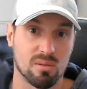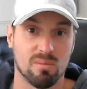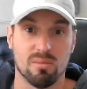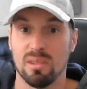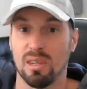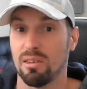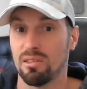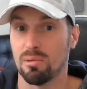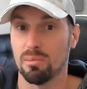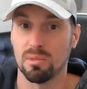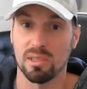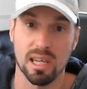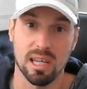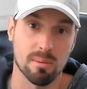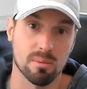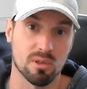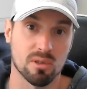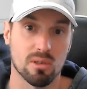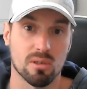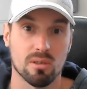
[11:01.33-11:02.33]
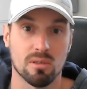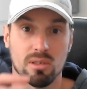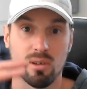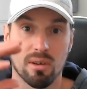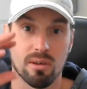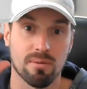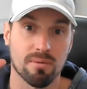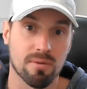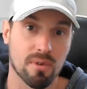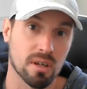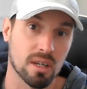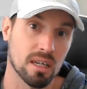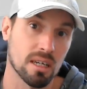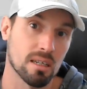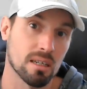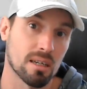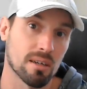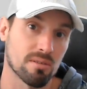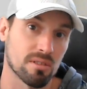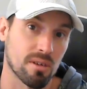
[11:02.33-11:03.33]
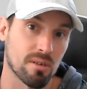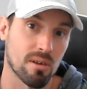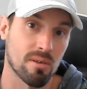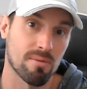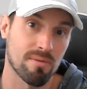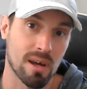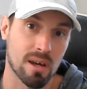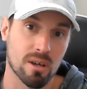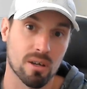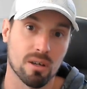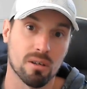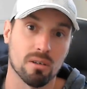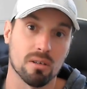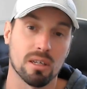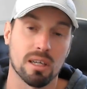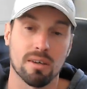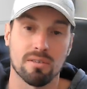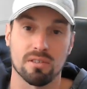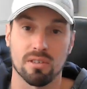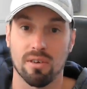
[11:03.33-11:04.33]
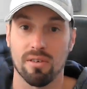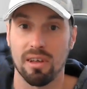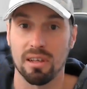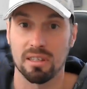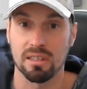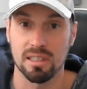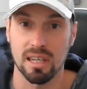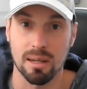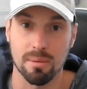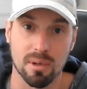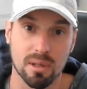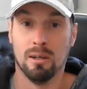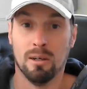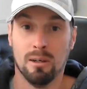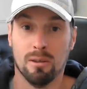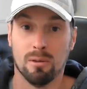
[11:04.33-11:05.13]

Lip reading: give some tips, do something funny, give something value, give some entertainment.